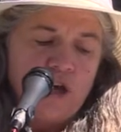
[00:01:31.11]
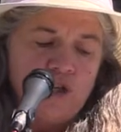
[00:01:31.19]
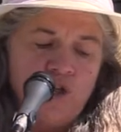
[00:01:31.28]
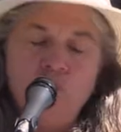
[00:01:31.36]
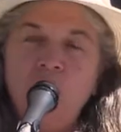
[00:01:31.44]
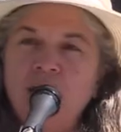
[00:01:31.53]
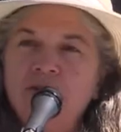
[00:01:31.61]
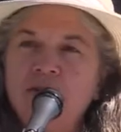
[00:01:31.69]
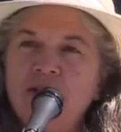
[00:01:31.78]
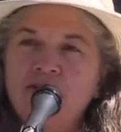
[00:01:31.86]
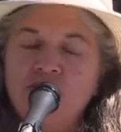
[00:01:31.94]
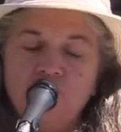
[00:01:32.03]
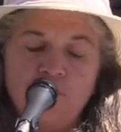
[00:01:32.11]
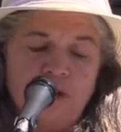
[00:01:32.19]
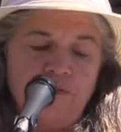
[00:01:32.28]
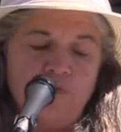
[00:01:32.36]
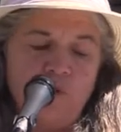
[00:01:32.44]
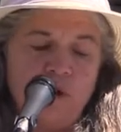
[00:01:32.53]

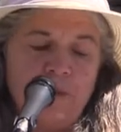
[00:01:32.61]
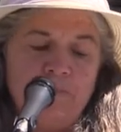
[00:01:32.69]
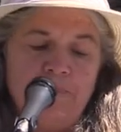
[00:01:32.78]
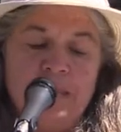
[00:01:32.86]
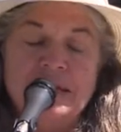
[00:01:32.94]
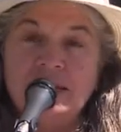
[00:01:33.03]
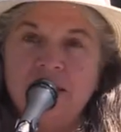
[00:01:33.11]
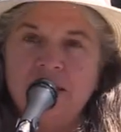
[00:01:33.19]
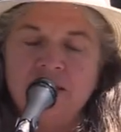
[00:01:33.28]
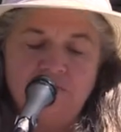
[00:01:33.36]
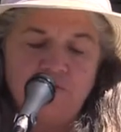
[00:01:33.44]
234 billion